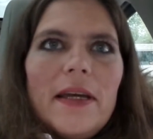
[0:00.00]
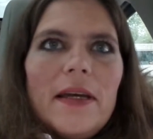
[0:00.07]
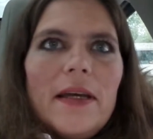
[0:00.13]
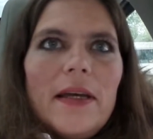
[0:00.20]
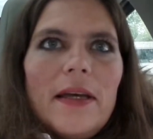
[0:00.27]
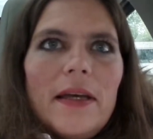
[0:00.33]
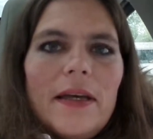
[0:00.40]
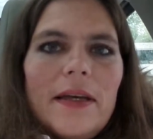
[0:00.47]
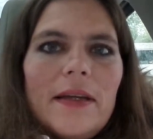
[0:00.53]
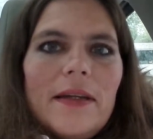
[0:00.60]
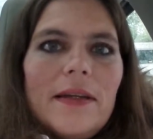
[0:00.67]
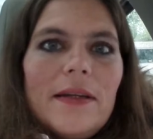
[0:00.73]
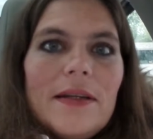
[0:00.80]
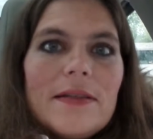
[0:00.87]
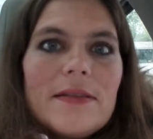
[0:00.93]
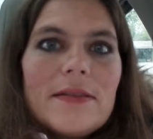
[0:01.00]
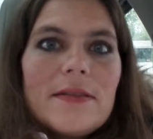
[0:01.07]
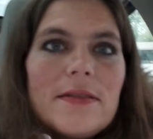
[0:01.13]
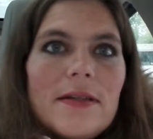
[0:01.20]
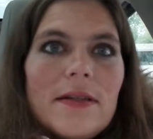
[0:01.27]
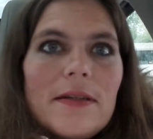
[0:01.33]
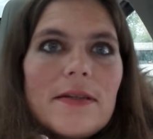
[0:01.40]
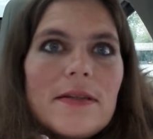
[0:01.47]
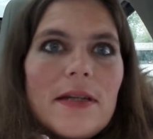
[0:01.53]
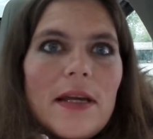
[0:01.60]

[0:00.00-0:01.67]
and it's another day,